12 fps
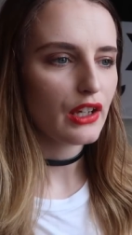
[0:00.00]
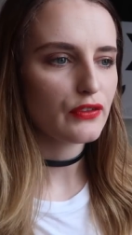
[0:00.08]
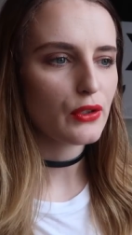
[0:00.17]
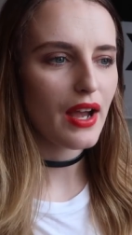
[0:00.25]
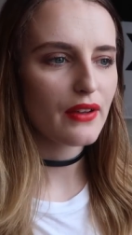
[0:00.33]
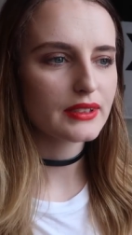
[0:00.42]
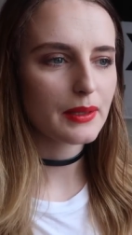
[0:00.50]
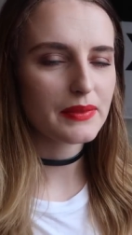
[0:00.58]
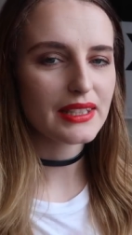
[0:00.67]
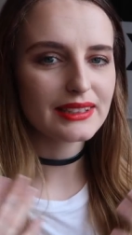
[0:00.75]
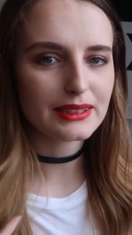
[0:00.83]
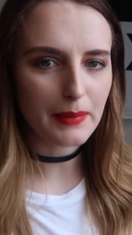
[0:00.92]
if you have
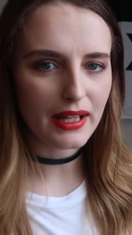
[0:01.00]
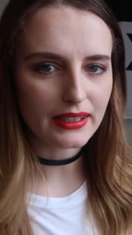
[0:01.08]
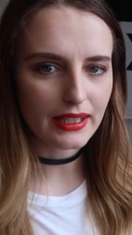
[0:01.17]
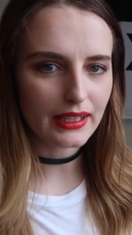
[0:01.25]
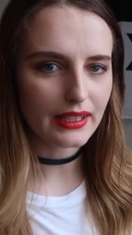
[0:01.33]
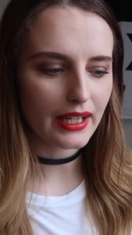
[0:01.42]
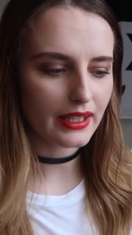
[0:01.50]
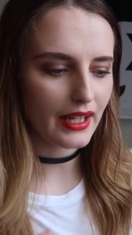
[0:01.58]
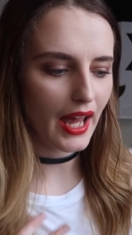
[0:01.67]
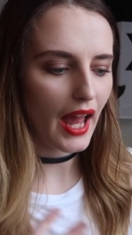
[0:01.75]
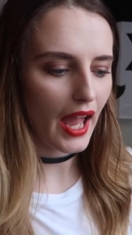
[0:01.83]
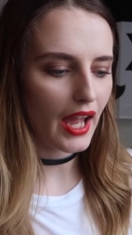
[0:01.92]
something smelly
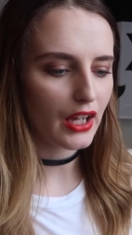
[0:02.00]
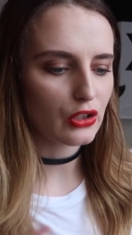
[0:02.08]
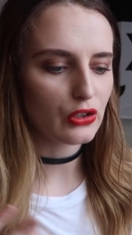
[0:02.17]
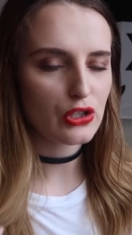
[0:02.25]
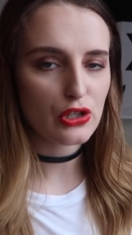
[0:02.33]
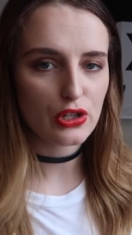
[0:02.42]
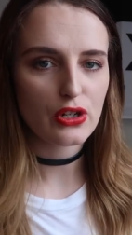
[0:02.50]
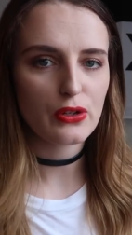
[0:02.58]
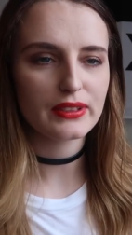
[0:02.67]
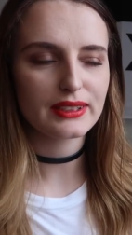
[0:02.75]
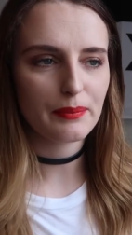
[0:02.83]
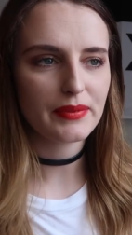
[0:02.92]
like egg or tuna
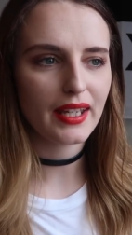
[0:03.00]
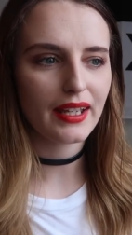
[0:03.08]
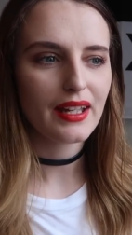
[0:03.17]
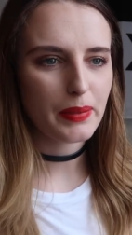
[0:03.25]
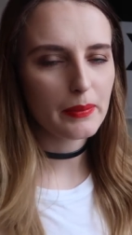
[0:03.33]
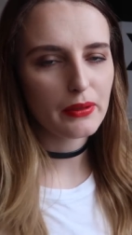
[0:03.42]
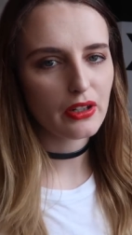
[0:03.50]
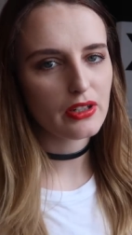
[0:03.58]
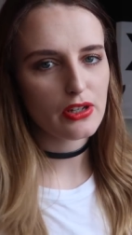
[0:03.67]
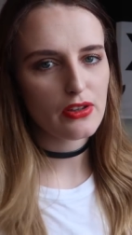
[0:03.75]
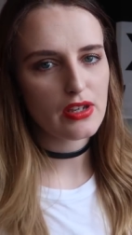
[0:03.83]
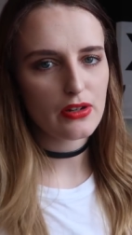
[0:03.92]
or something, people are gonna
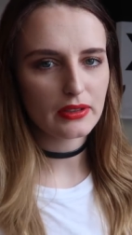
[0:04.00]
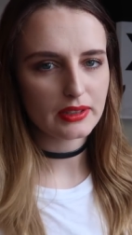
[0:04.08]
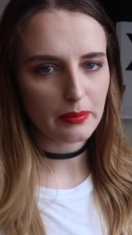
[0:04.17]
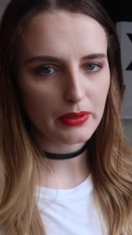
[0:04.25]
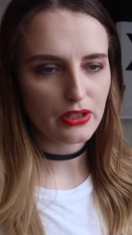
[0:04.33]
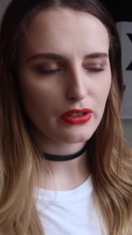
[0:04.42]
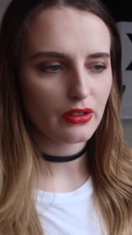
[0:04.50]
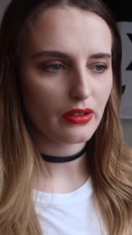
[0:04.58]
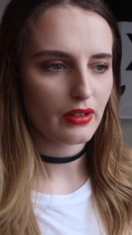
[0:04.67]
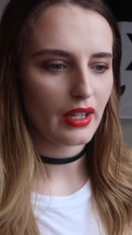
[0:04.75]
turn their nose up at you.